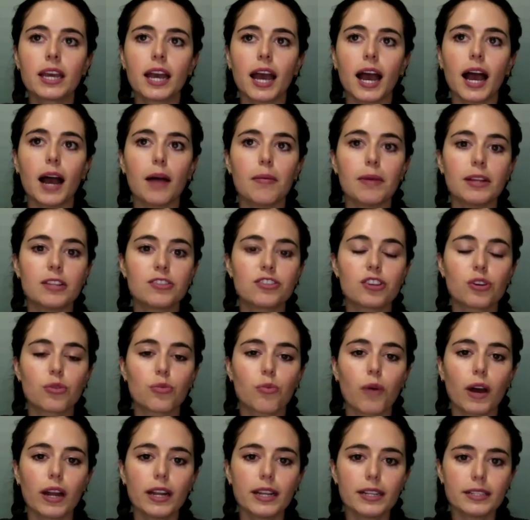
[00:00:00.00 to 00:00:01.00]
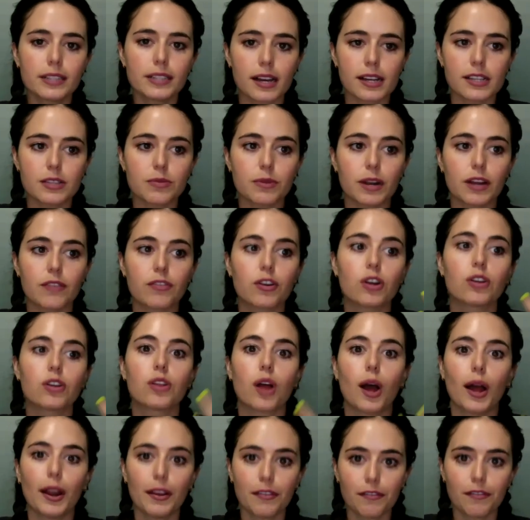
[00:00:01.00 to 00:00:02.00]
And so what it does, whenever a
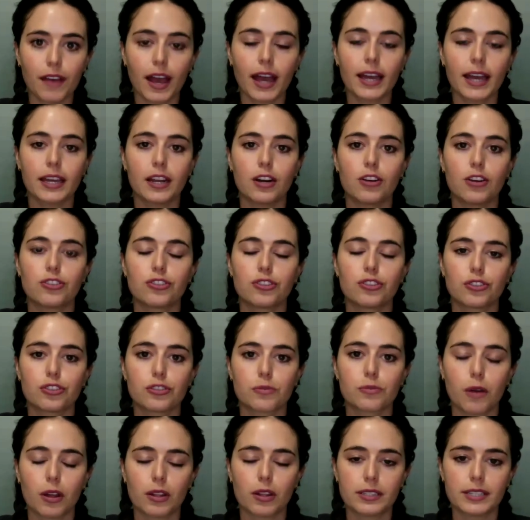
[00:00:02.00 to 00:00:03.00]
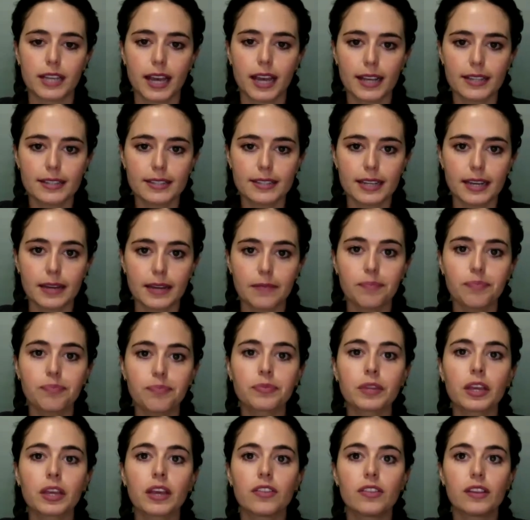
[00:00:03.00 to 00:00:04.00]
lot of fat enters your small intestine,
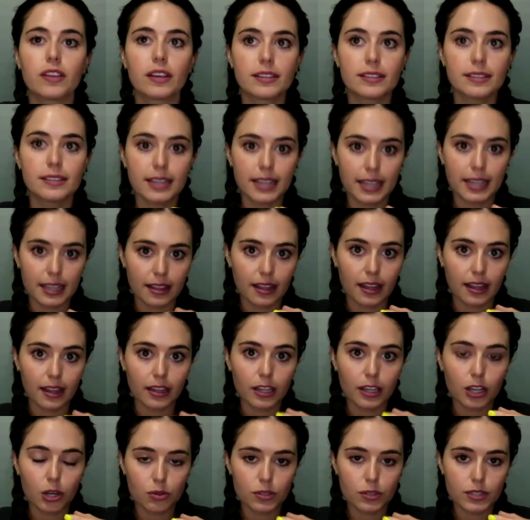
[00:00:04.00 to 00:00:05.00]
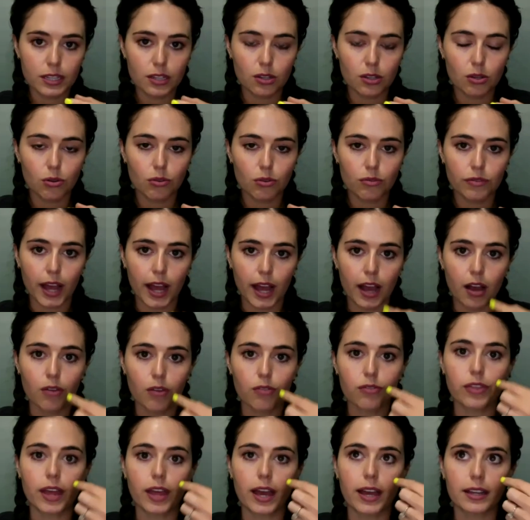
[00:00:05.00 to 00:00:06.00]
this ileocecal
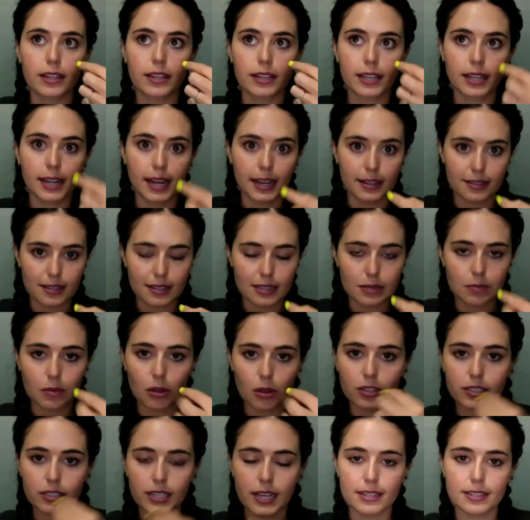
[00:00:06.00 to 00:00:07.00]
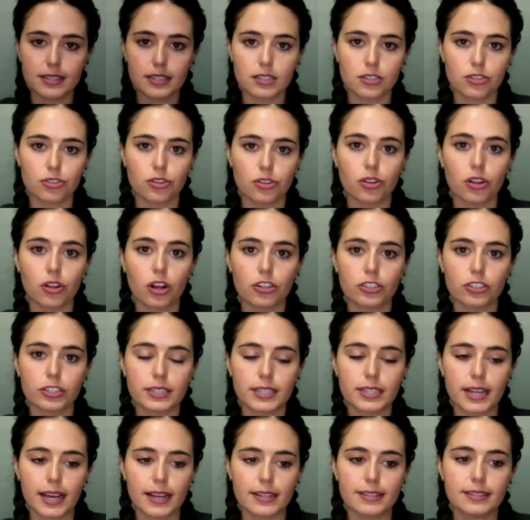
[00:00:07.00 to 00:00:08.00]
valve that connects the small intestine to the large
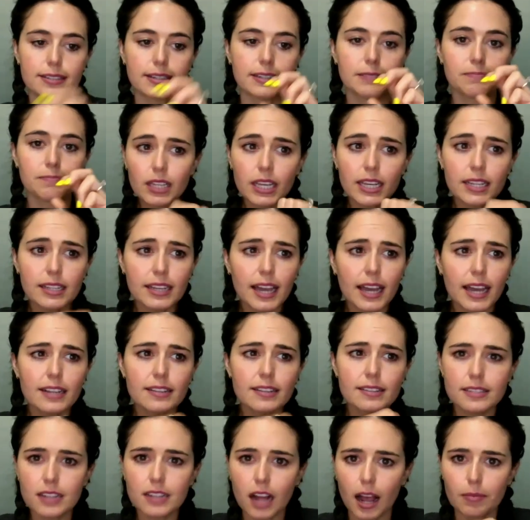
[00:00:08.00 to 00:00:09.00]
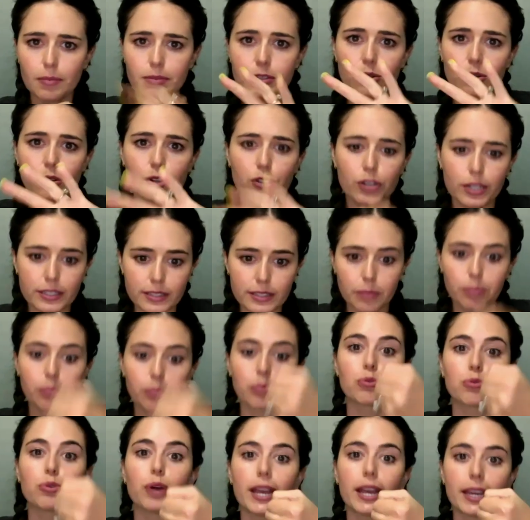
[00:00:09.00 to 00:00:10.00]
intestine, it kind of stops. So it creates a
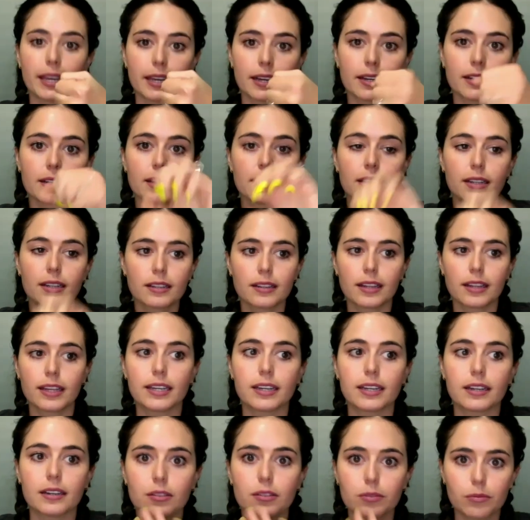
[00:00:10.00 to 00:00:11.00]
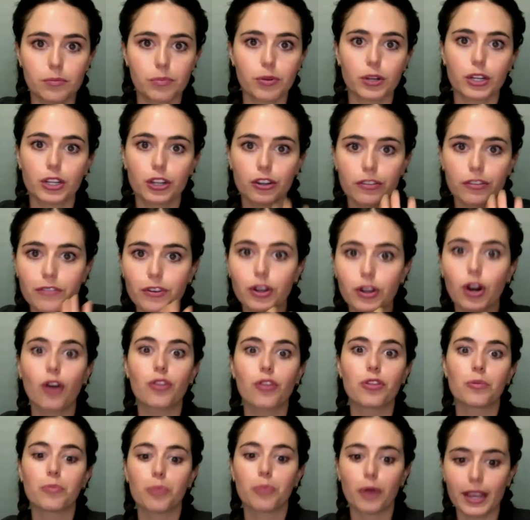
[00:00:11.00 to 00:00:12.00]
break, like putting your foot
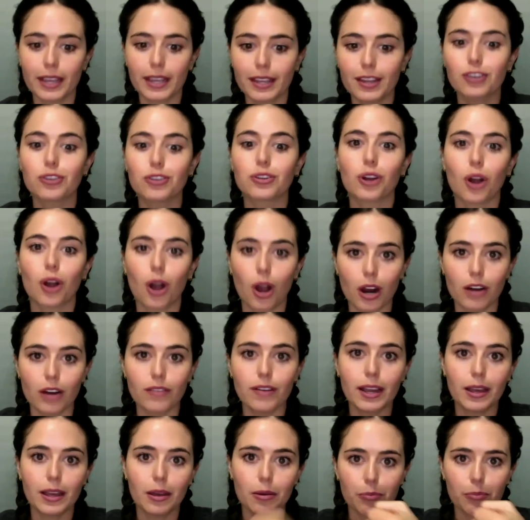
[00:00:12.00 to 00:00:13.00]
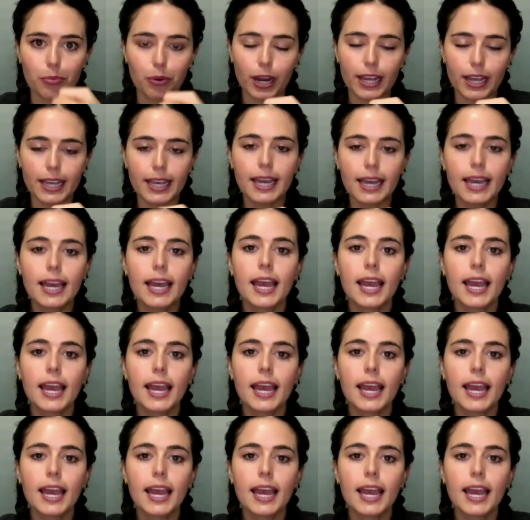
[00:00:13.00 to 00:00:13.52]
on the brake in your car, right? A brake.